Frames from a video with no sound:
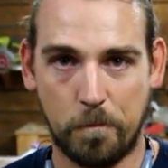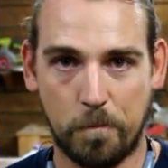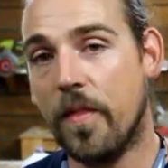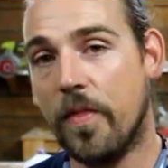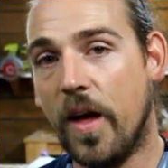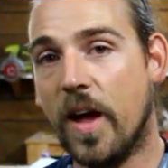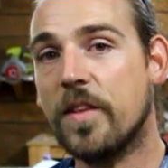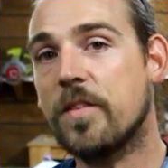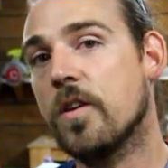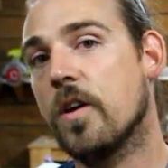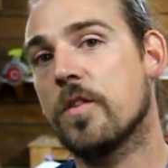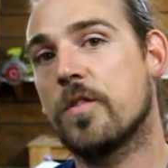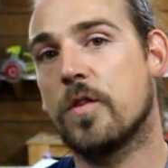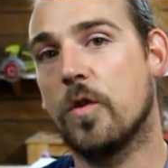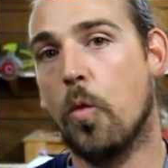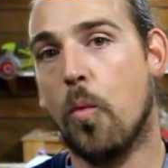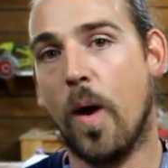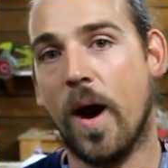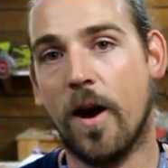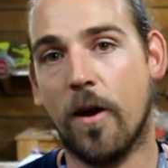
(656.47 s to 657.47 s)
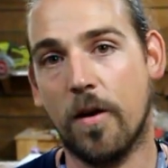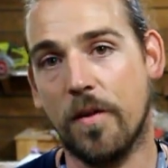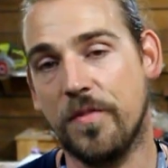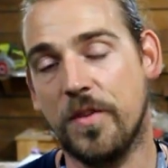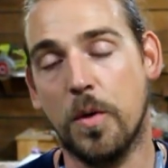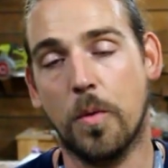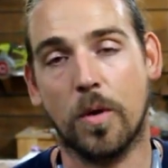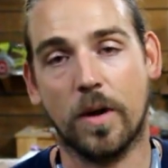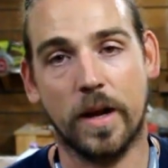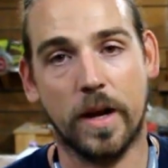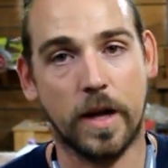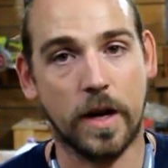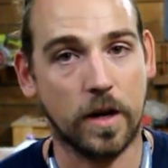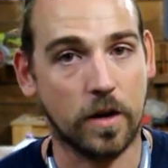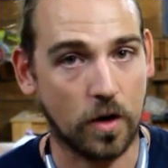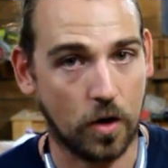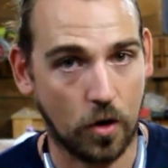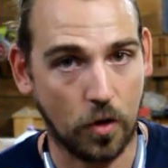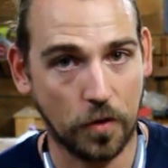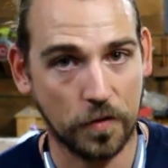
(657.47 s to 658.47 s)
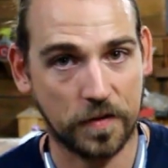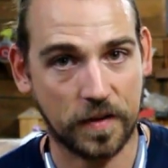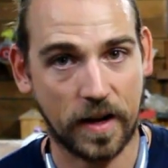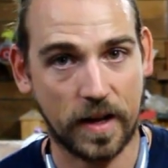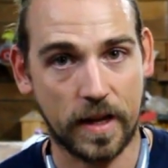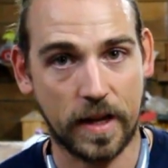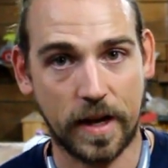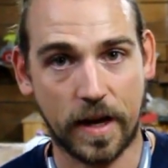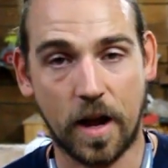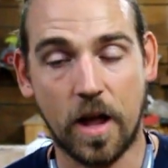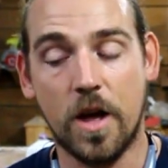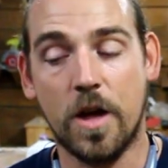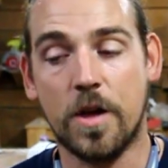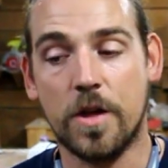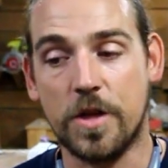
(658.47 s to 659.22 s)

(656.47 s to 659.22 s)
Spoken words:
That's also where, if you are getting into wholesaling,